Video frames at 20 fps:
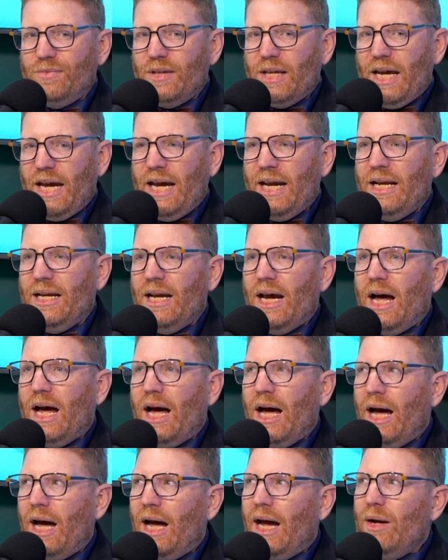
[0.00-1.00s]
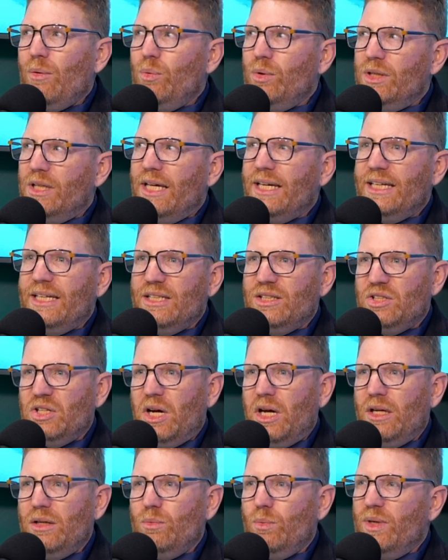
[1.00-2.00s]
and I would like it
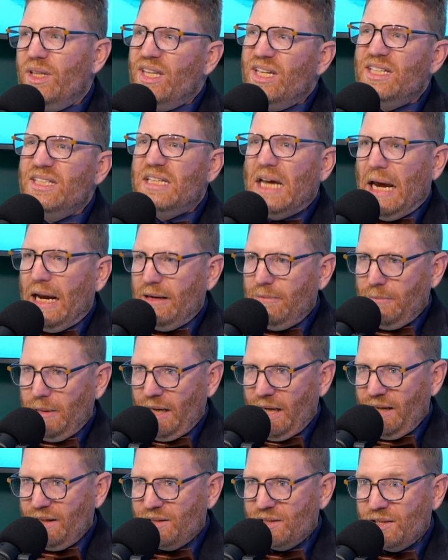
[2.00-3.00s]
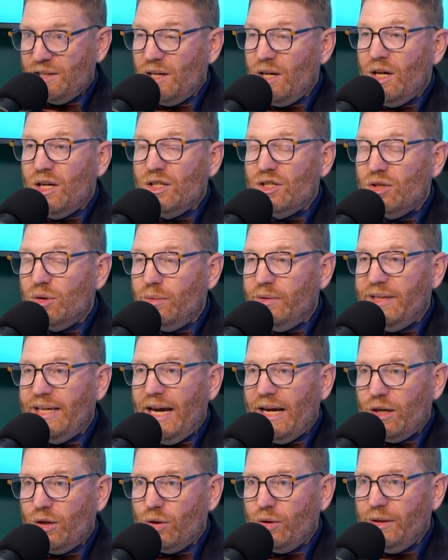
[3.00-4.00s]
done within 10 minutes. So
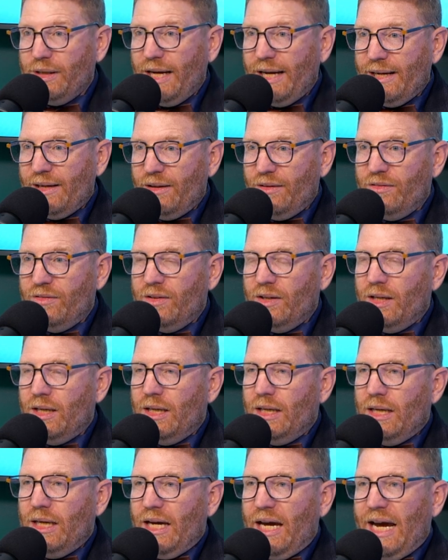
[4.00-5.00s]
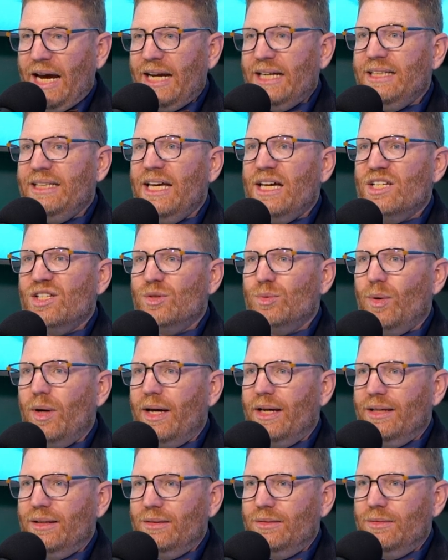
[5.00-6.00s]
get creative, and guess
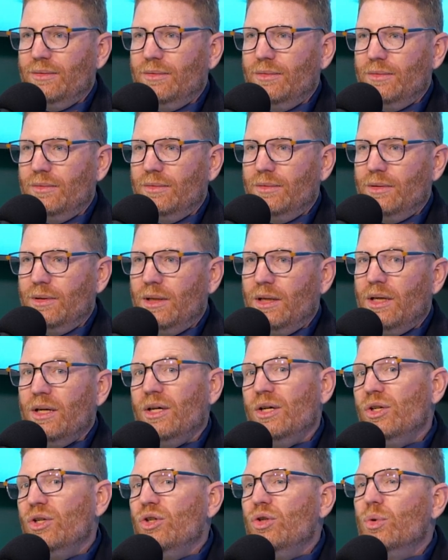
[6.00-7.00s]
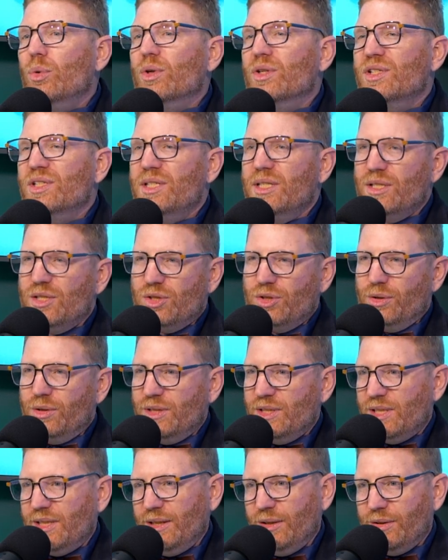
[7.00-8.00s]
what? Your sister
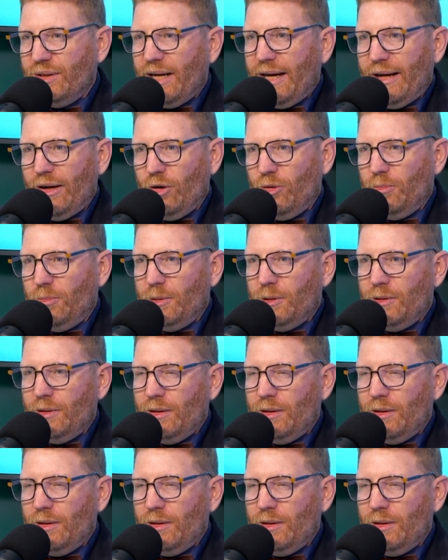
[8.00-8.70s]
is here to help.